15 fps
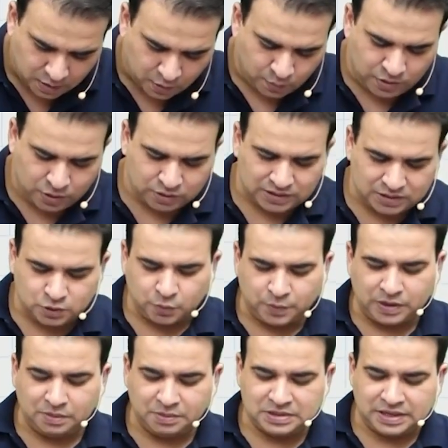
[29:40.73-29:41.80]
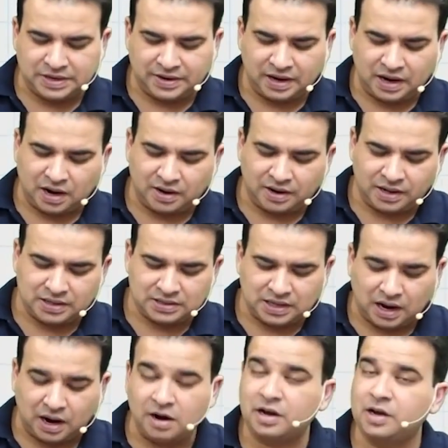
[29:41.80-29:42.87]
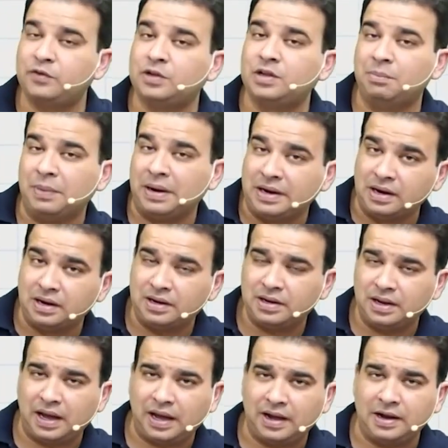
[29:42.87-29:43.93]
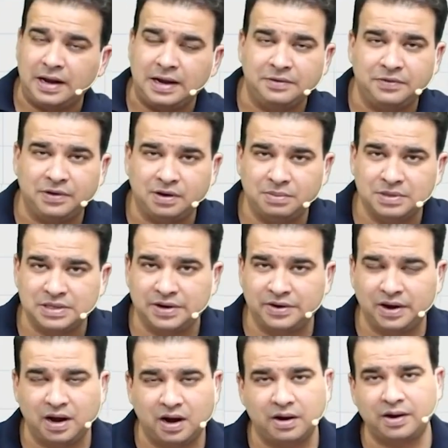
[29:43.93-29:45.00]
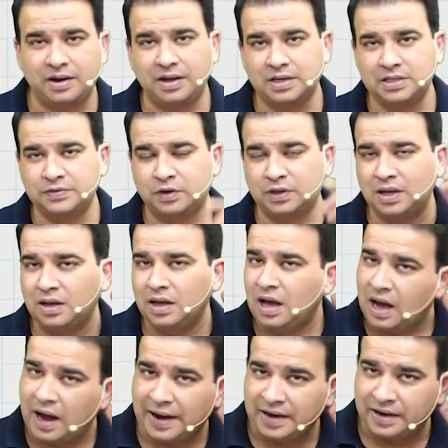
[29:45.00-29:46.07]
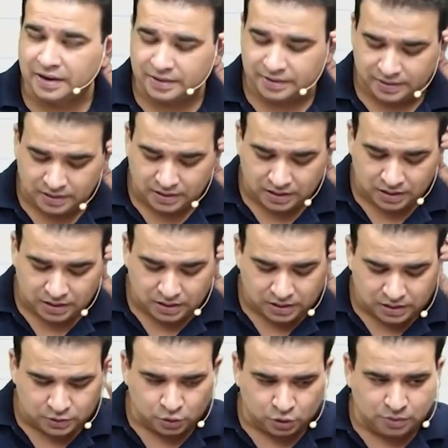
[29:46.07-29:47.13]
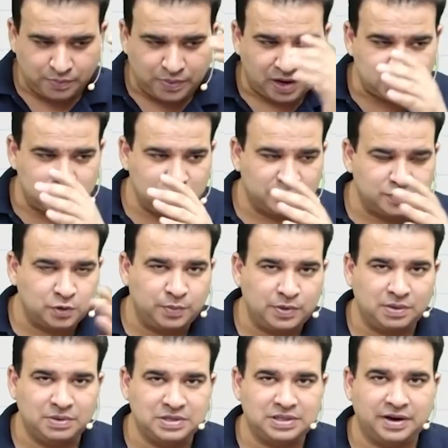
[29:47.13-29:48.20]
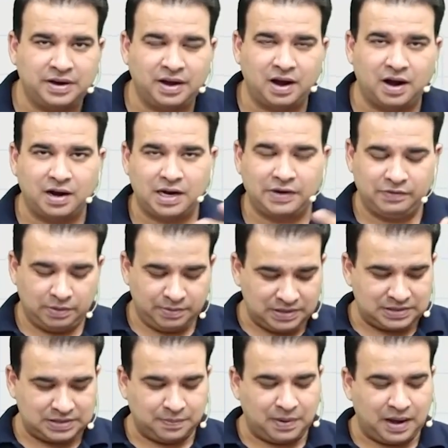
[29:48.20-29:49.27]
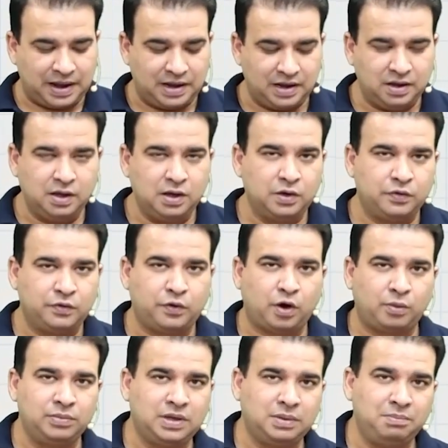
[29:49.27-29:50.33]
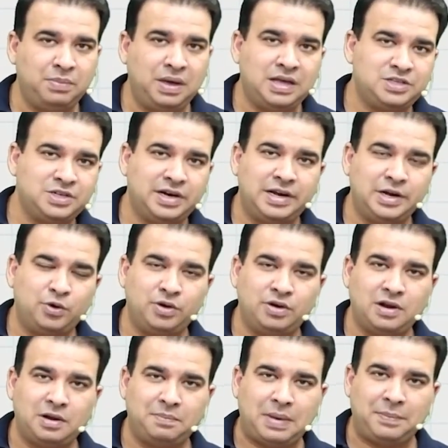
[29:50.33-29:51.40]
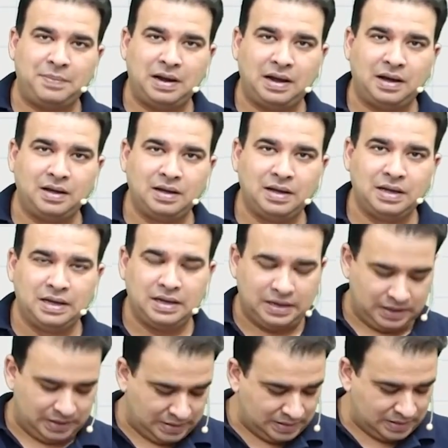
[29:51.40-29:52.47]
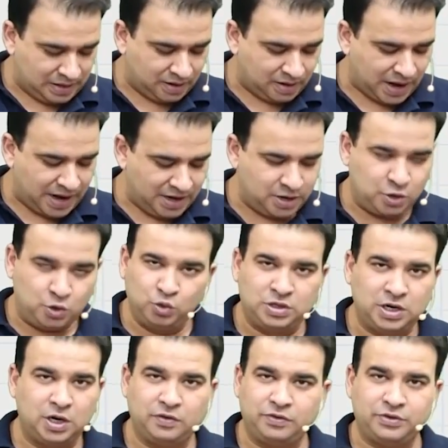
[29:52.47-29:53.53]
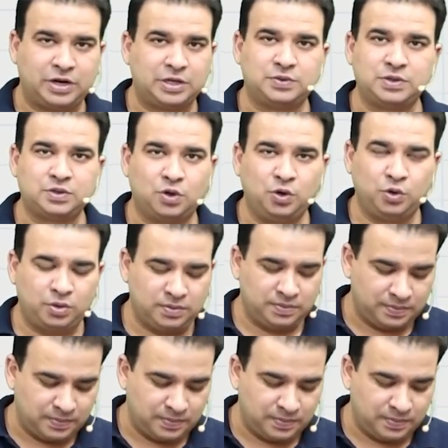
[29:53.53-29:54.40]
We know that superior mesenteric artery is the artery for the midgut and inferior mesenteric artery is for the hindgut. So the branches of superior mesenteric artery will be supplying from the major duodenal papilla till the right 2/3 of transverse colon.